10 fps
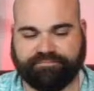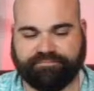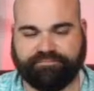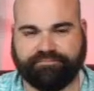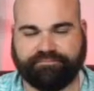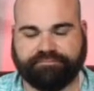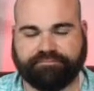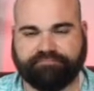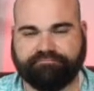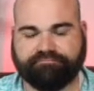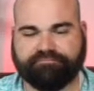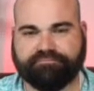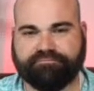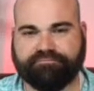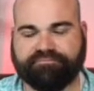
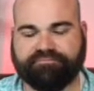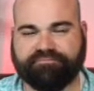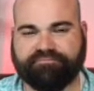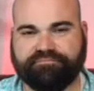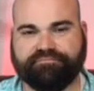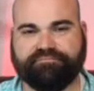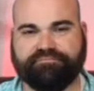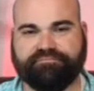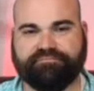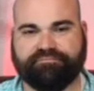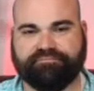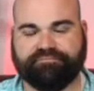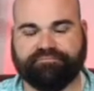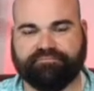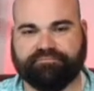
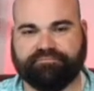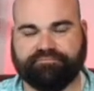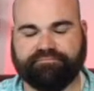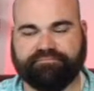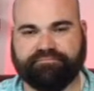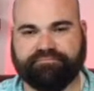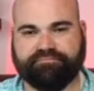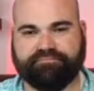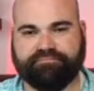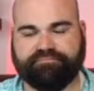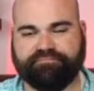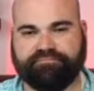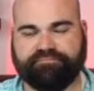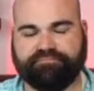This person isn't speaking.